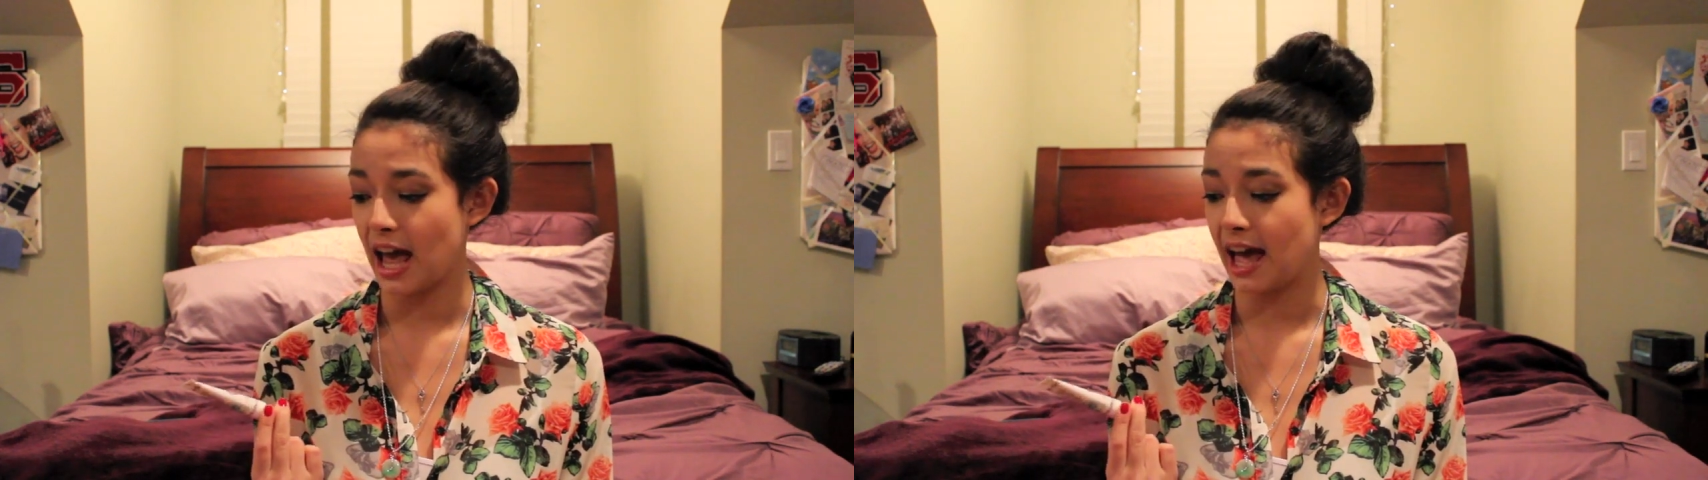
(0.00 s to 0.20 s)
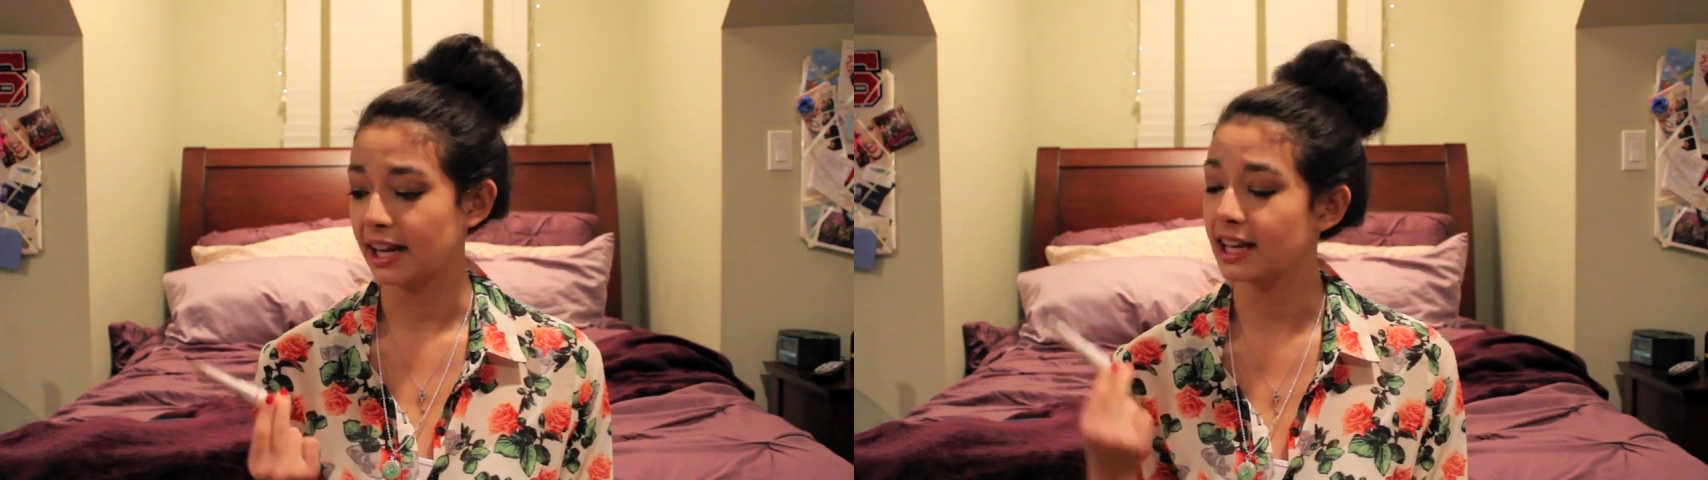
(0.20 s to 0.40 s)

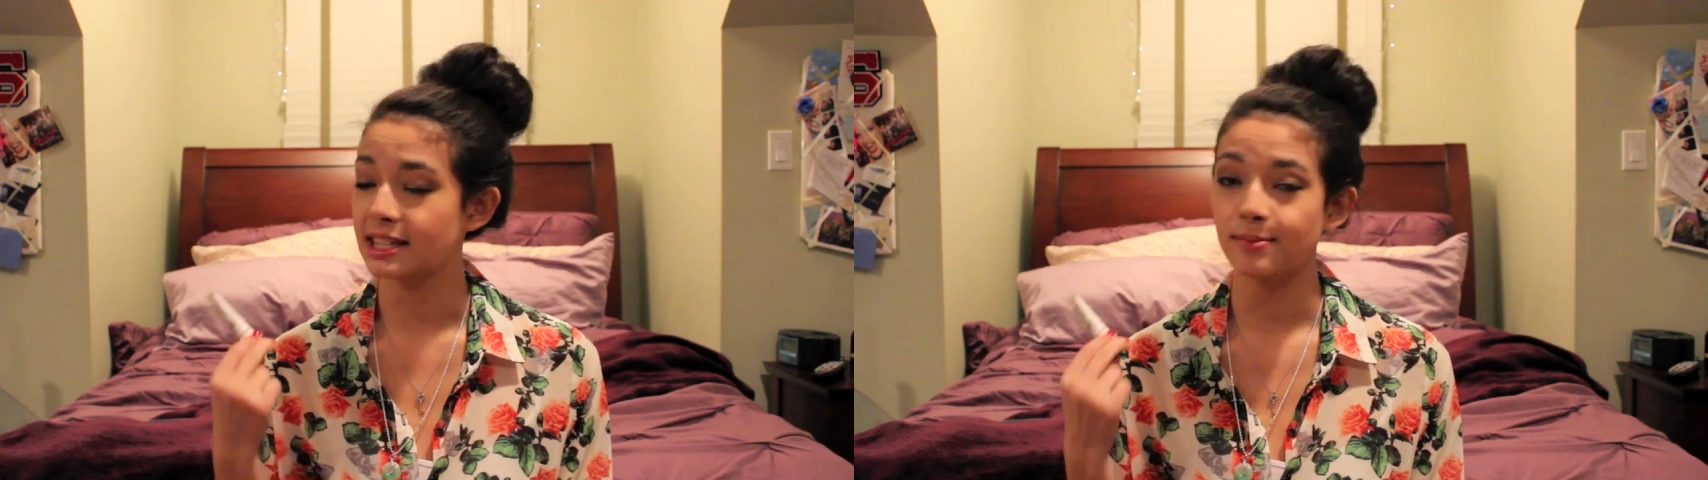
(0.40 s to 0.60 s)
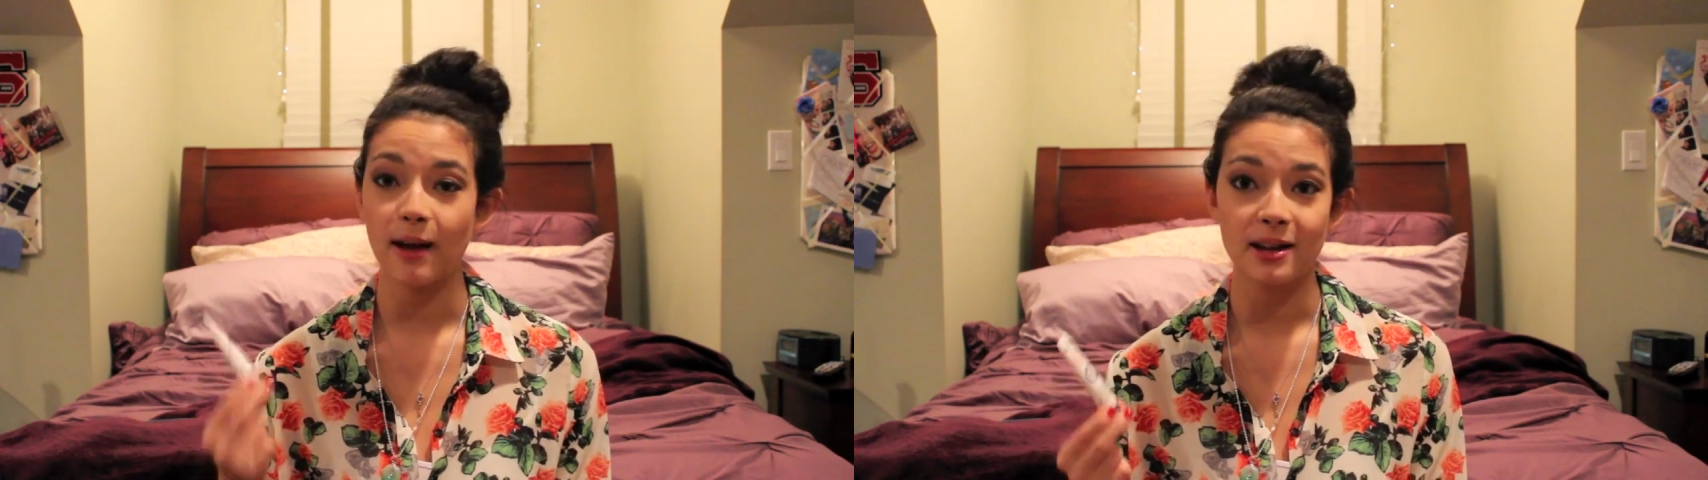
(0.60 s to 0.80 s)
and
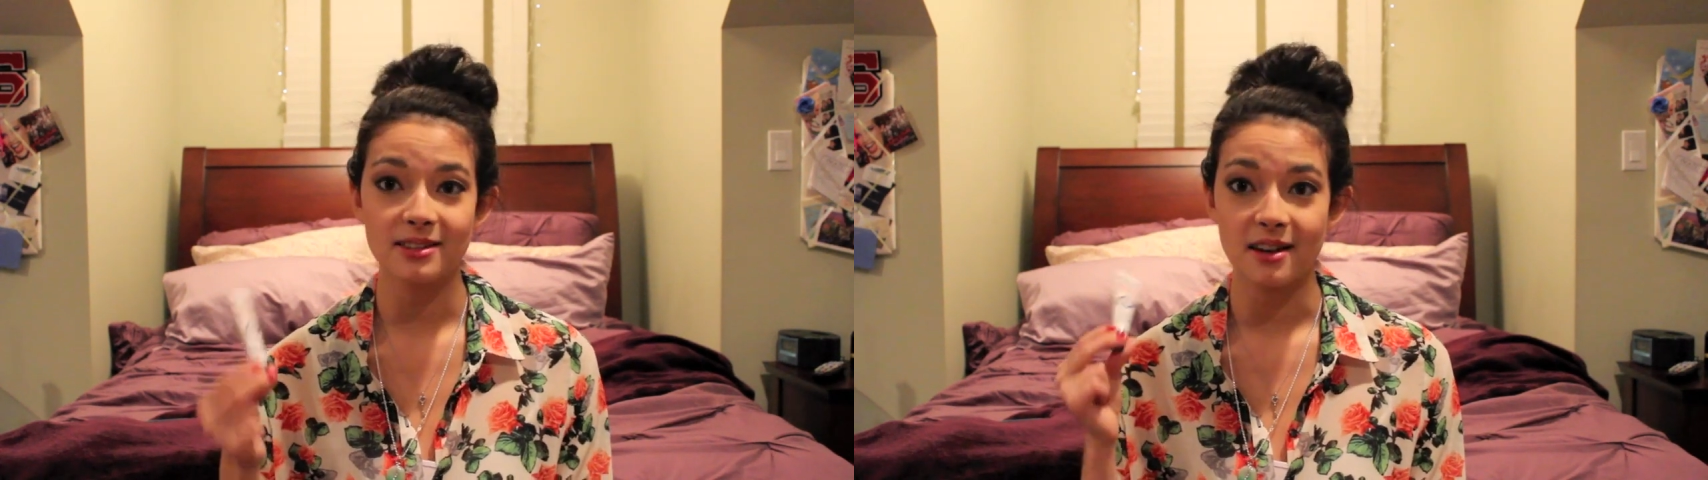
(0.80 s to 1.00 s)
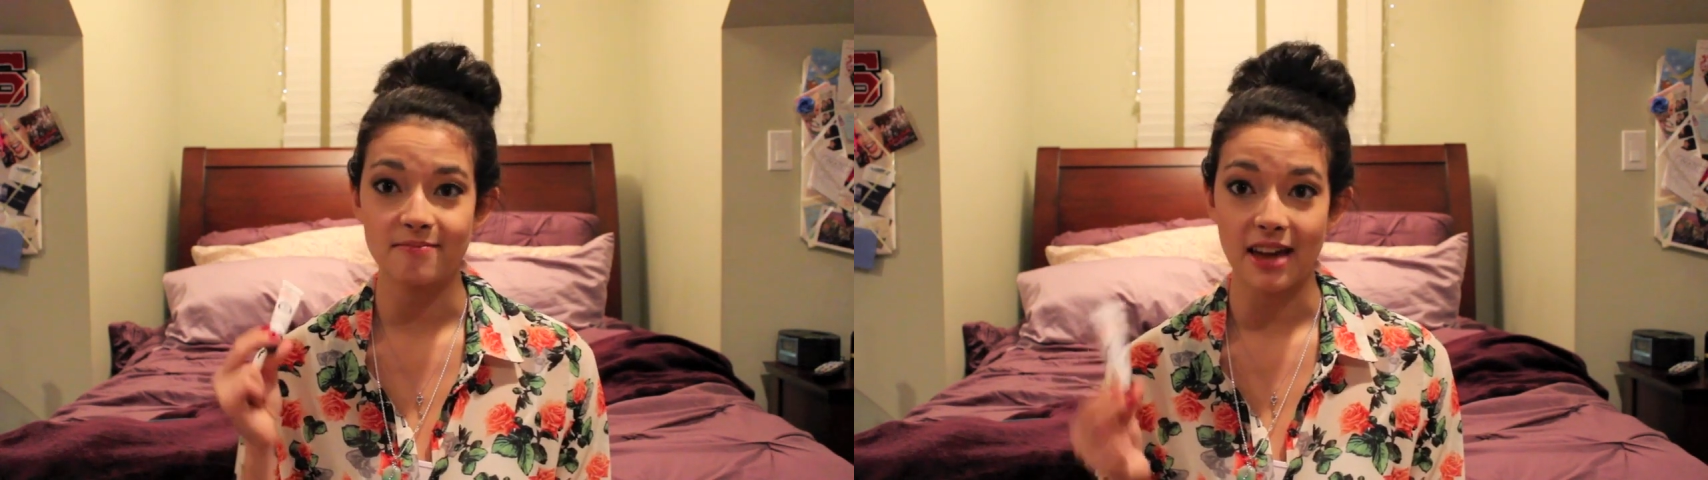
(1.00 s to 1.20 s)
it
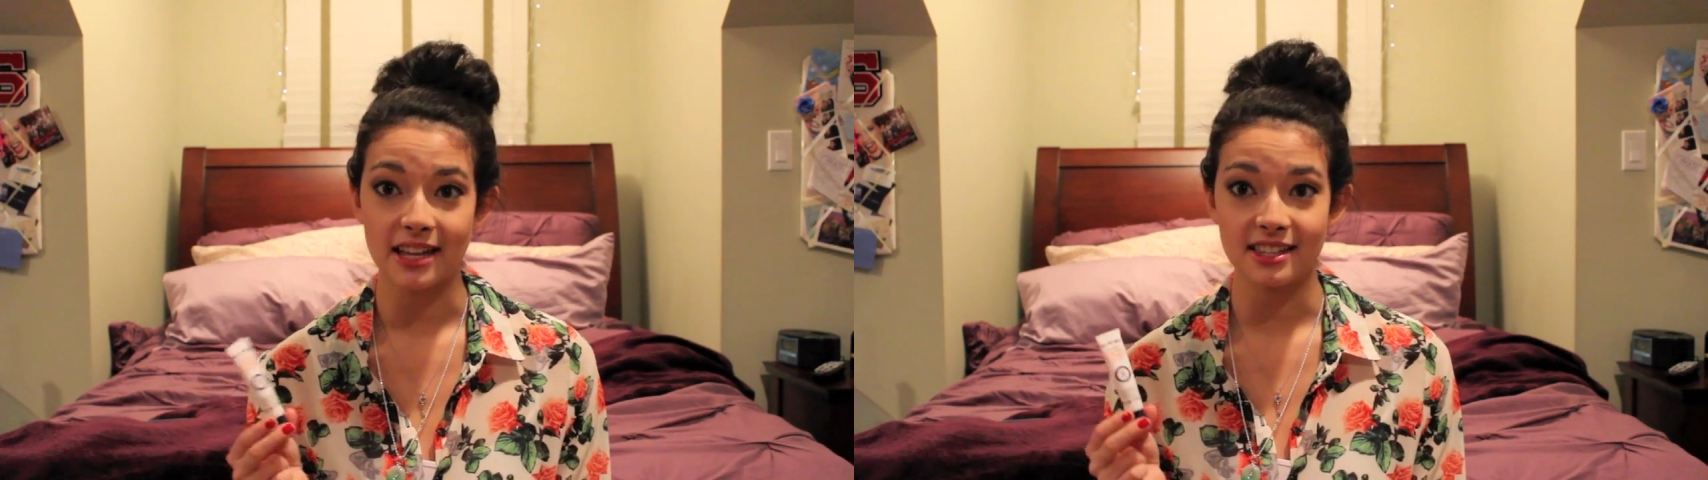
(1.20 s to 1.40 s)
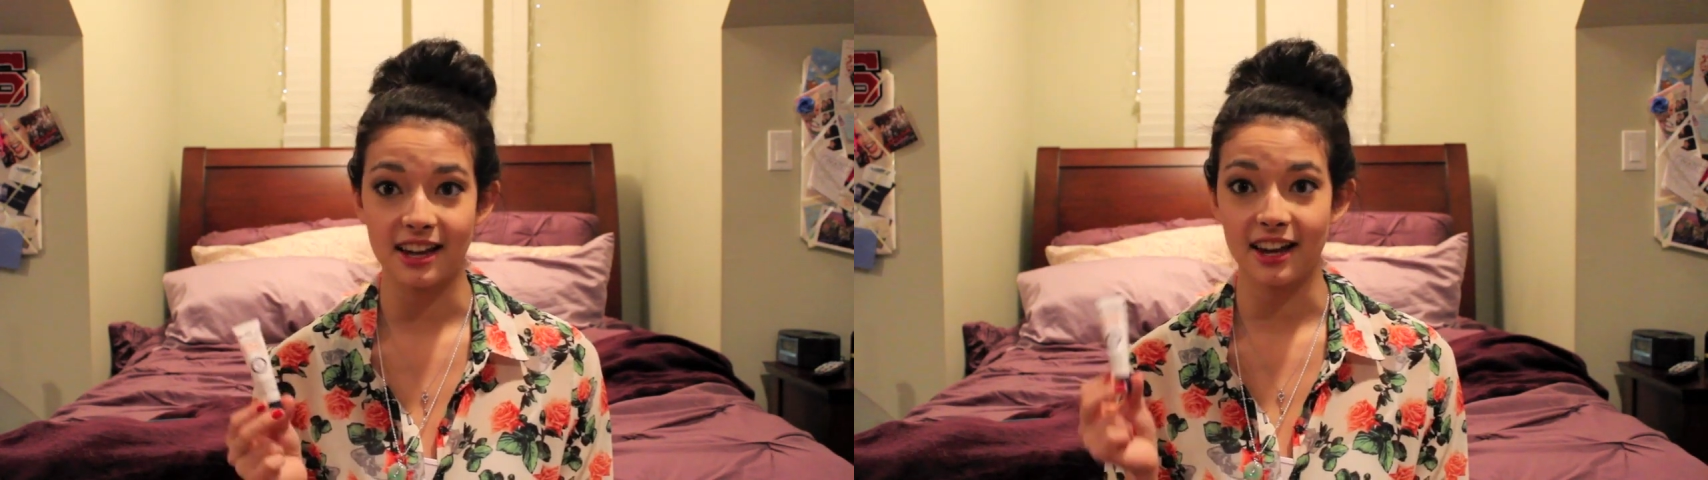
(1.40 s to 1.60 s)
smells
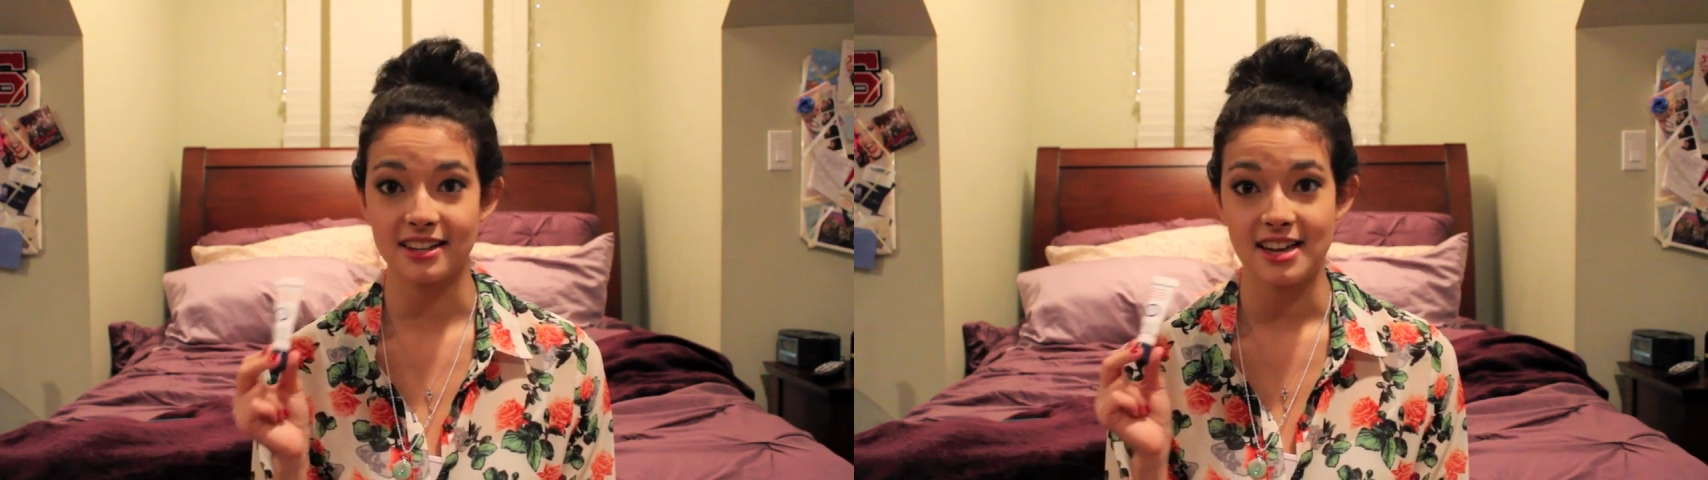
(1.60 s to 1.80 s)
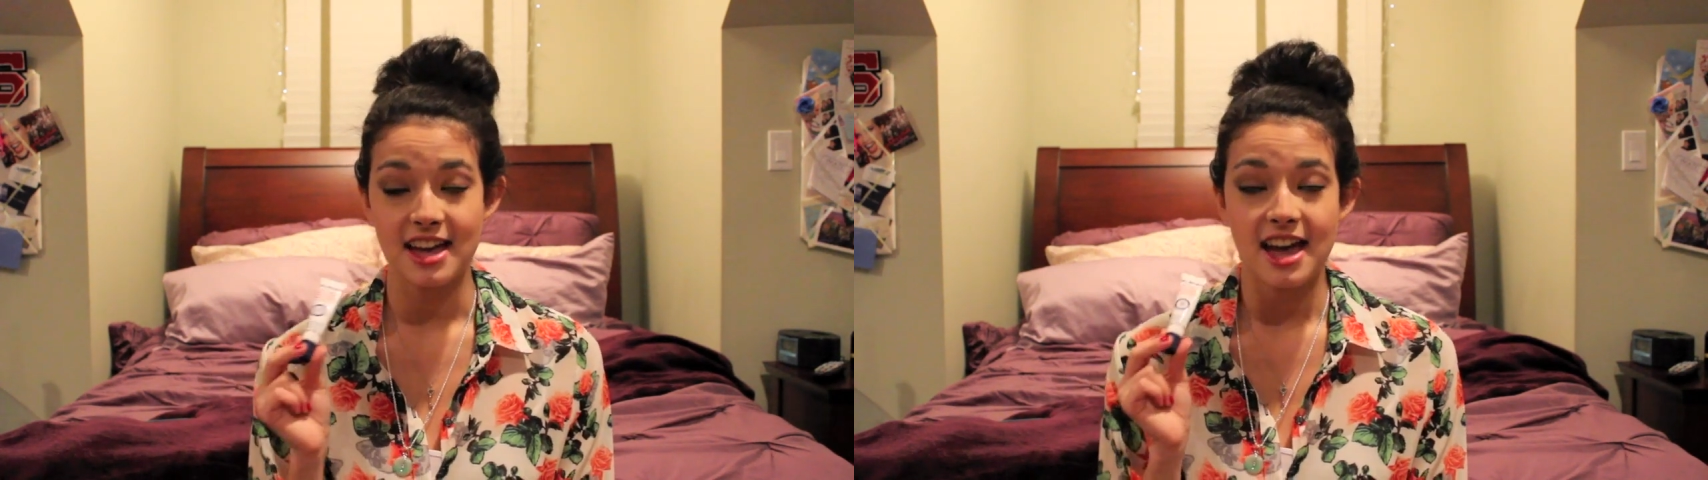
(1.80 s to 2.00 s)
amazing